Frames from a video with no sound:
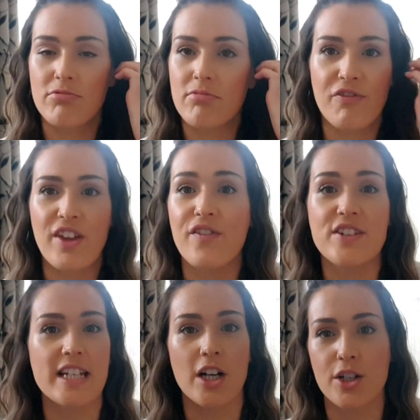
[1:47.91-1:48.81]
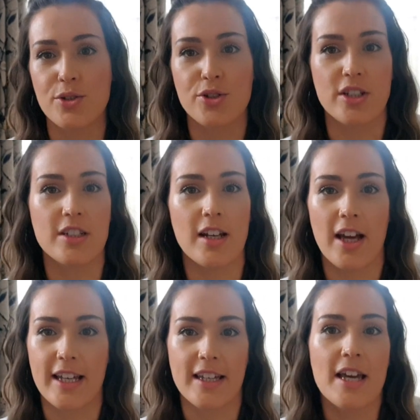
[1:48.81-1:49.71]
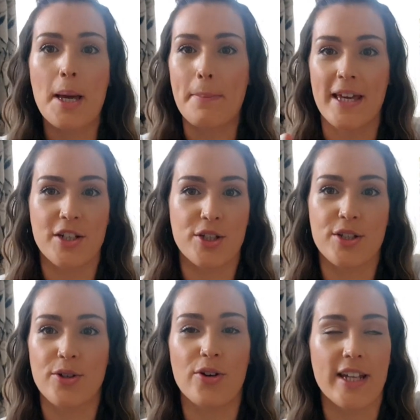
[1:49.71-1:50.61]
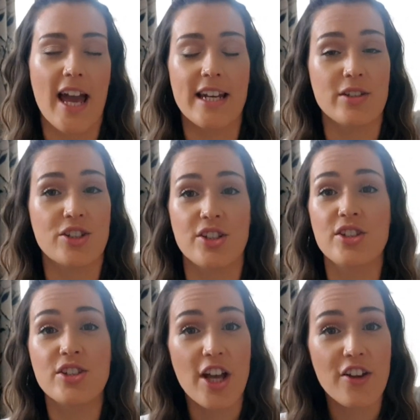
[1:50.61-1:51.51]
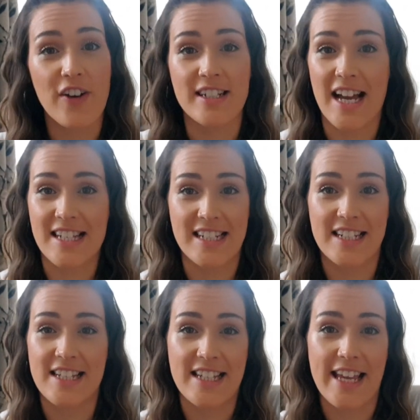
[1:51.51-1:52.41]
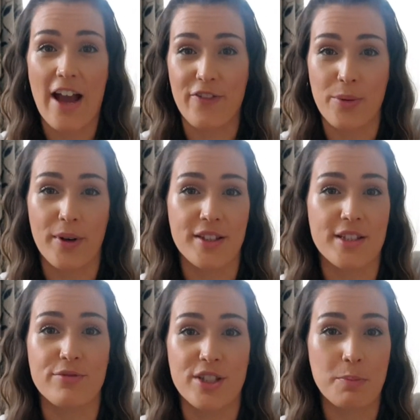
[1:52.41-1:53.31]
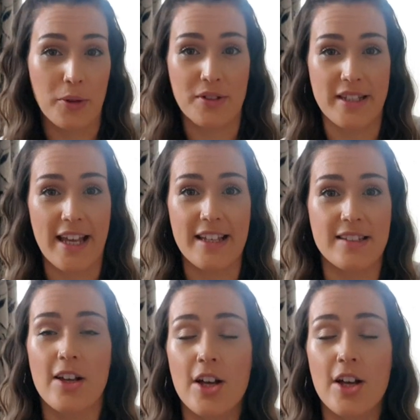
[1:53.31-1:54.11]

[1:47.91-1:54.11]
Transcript: 1,500 like pictures on it, and it was just so fantastic to see everyone's responses.